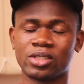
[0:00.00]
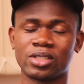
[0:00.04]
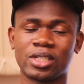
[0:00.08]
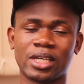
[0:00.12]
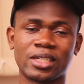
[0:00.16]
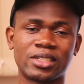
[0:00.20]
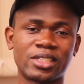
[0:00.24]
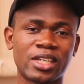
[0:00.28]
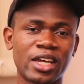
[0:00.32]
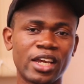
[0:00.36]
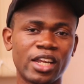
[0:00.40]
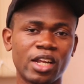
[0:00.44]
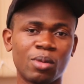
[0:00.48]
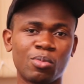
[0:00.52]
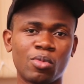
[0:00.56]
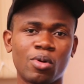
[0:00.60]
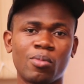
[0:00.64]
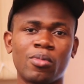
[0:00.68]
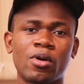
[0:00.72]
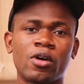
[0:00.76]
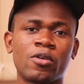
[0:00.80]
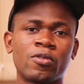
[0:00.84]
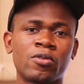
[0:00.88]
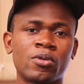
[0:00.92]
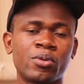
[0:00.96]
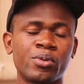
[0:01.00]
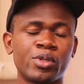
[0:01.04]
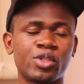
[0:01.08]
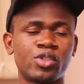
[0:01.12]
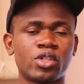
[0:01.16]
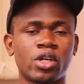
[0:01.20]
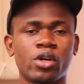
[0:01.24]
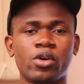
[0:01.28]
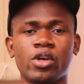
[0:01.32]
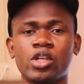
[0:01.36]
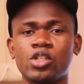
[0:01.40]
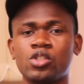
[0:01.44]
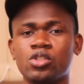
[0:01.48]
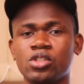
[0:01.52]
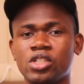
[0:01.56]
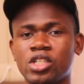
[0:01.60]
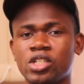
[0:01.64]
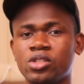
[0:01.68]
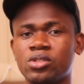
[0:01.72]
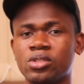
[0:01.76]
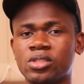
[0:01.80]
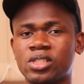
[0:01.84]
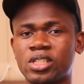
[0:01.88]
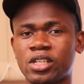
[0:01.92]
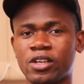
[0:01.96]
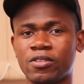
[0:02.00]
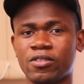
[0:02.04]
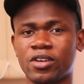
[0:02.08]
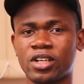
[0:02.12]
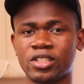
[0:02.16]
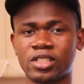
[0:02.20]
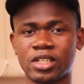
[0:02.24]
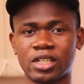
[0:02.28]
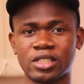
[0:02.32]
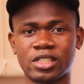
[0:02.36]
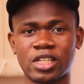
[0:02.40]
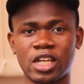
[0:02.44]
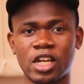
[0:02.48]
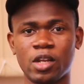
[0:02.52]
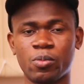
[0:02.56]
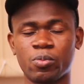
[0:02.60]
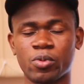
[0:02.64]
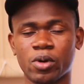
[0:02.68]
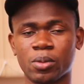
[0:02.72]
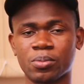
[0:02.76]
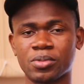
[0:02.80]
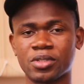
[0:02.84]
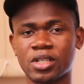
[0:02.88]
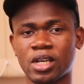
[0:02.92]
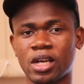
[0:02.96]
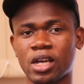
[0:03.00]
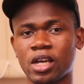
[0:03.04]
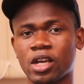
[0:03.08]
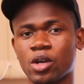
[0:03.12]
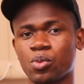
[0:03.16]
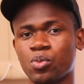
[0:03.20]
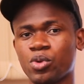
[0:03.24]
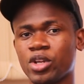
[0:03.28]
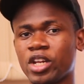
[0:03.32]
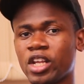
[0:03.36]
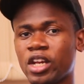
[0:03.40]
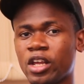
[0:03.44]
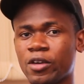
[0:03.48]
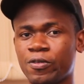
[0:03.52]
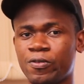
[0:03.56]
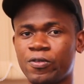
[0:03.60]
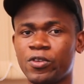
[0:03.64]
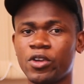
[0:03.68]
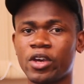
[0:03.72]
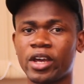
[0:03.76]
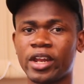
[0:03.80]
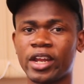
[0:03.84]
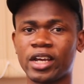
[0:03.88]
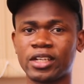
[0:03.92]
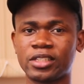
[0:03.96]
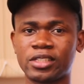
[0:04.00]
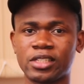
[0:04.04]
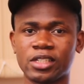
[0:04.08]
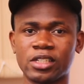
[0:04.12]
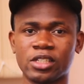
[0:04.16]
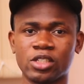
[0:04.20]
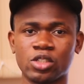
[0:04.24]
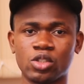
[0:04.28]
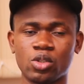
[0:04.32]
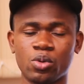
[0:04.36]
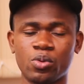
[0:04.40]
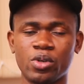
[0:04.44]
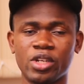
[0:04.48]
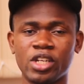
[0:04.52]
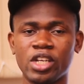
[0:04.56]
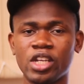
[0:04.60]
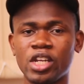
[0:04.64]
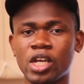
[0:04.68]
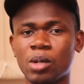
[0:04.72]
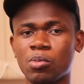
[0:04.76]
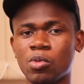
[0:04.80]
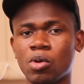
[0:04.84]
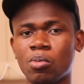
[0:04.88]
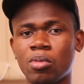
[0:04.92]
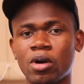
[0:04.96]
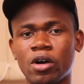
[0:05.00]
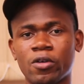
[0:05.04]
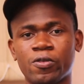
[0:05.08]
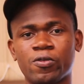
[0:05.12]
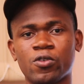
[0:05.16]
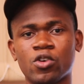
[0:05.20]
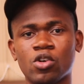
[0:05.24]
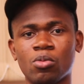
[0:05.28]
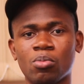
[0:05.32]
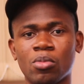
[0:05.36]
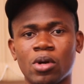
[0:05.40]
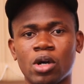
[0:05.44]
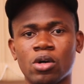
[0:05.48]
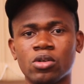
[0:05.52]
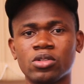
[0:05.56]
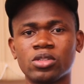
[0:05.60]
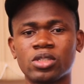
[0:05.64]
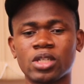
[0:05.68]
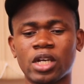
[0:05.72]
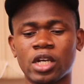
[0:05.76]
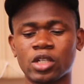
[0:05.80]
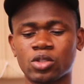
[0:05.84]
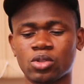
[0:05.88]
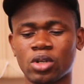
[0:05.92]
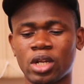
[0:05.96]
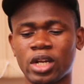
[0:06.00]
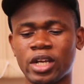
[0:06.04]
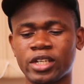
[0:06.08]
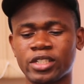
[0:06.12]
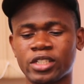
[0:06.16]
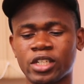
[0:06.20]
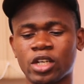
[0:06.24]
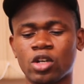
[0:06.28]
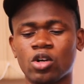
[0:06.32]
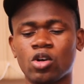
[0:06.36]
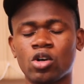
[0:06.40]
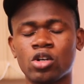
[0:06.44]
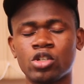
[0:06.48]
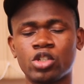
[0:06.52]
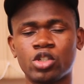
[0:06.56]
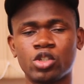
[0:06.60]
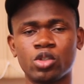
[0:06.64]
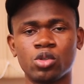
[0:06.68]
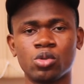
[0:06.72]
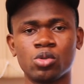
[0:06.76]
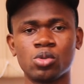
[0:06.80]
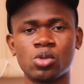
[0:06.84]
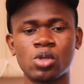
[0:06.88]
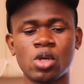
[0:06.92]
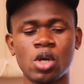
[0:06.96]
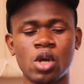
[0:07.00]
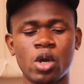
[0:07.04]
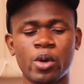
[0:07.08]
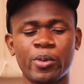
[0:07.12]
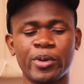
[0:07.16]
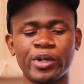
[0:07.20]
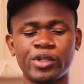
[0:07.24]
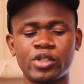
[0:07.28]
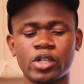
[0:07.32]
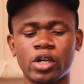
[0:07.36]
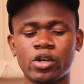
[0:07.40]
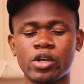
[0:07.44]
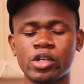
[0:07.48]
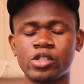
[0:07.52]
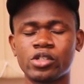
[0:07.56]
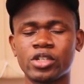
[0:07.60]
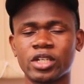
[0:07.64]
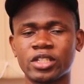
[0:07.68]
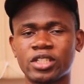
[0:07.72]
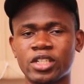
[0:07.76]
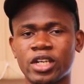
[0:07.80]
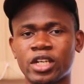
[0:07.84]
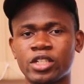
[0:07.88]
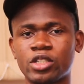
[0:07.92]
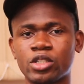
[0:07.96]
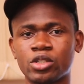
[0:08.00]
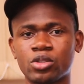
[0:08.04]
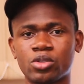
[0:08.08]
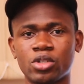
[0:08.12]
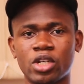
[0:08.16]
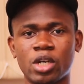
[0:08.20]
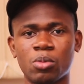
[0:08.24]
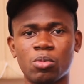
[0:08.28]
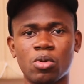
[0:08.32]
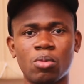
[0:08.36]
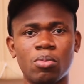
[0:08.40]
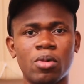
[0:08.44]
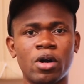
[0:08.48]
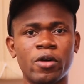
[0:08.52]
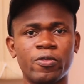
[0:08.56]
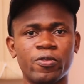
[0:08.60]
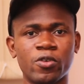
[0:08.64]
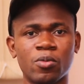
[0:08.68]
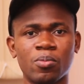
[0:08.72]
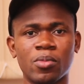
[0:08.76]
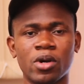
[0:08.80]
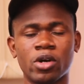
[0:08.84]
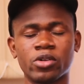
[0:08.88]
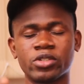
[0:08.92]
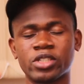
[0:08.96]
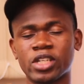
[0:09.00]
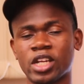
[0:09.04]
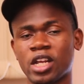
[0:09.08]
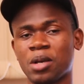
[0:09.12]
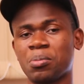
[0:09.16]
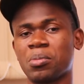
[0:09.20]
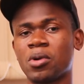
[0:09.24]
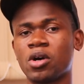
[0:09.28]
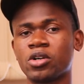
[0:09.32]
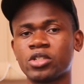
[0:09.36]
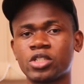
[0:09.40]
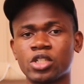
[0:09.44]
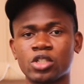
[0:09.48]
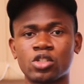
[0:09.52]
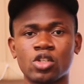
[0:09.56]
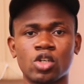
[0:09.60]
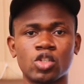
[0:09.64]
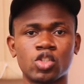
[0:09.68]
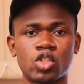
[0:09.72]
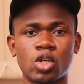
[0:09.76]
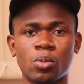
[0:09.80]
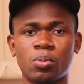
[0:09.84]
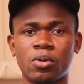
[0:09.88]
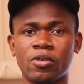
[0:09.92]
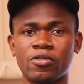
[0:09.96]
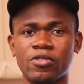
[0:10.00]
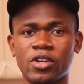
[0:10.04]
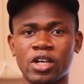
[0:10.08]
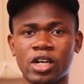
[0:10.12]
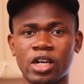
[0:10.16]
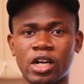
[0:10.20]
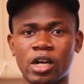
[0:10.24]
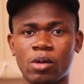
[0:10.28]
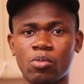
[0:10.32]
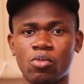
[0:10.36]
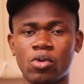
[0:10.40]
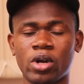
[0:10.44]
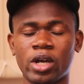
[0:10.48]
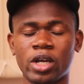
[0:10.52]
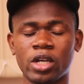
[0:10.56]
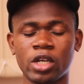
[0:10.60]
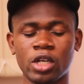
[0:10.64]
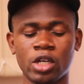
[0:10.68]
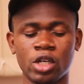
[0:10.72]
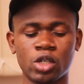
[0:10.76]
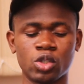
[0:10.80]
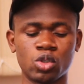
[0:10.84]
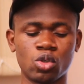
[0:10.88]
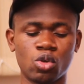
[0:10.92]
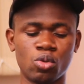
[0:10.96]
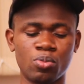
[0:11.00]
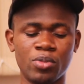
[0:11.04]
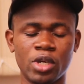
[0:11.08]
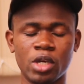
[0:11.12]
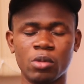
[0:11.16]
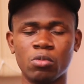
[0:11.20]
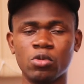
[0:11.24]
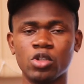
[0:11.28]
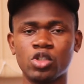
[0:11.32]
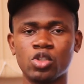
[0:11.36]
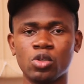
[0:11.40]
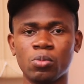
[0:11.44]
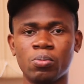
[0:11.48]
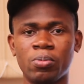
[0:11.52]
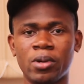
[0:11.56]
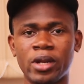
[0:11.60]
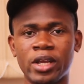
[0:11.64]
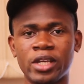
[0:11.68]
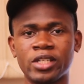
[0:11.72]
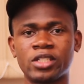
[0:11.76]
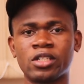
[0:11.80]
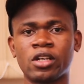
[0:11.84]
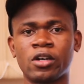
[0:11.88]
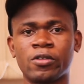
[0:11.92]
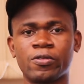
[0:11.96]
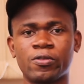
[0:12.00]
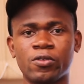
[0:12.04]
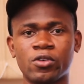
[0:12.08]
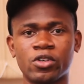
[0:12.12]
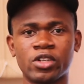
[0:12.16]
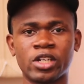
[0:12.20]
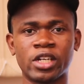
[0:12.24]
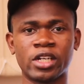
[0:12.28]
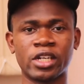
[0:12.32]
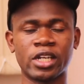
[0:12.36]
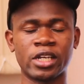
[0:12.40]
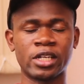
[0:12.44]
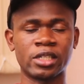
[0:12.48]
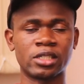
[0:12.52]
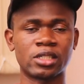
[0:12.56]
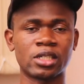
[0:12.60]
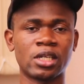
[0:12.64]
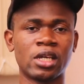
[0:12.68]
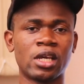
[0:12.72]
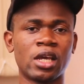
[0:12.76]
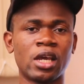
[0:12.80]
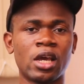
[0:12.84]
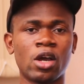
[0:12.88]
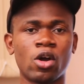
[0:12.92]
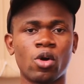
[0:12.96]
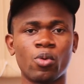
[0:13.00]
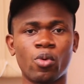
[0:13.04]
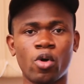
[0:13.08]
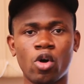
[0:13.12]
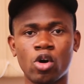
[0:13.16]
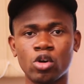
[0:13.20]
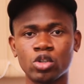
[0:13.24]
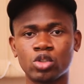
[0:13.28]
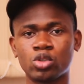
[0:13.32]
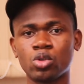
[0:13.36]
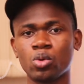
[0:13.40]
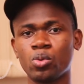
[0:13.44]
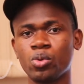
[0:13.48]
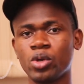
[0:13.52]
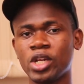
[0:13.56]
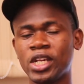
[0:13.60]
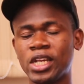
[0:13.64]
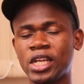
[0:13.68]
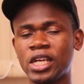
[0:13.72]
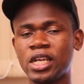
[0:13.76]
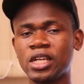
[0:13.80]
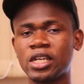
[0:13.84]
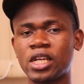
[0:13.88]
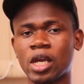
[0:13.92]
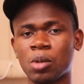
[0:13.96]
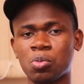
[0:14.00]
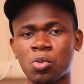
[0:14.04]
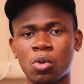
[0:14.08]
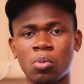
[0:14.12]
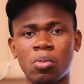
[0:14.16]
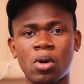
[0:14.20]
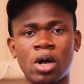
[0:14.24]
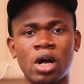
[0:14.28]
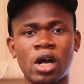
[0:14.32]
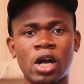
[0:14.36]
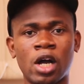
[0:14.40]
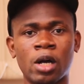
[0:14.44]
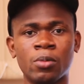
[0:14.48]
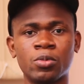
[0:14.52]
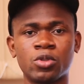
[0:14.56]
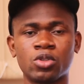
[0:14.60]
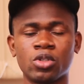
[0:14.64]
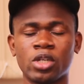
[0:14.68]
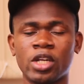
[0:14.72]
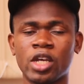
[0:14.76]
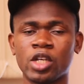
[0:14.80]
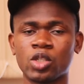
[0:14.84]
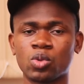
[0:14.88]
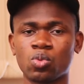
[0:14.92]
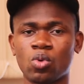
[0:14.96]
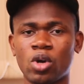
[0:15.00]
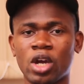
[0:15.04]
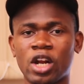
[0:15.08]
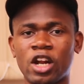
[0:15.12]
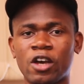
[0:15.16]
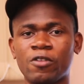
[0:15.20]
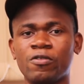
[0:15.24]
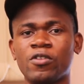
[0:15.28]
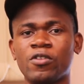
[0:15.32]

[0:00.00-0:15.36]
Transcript: So aside a mobile phone which you are going to need to serve as our teleprompter, we need a few other things. So we need a mobile phone mount as well as a horseshoe which you are going to attach it to the mobile phone mount and then mount it on top of the camera so we'll be able to place our phone in it. Also, we need a mobile app, so there's one